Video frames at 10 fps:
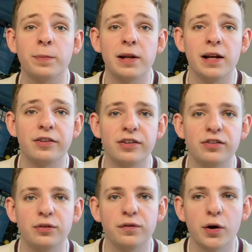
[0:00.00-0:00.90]
lessons
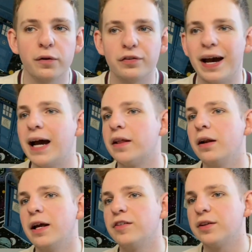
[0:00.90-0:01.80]
involved
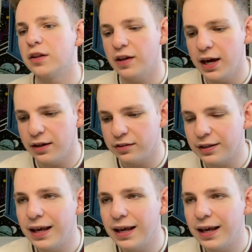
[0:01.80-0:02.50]
analysing the text,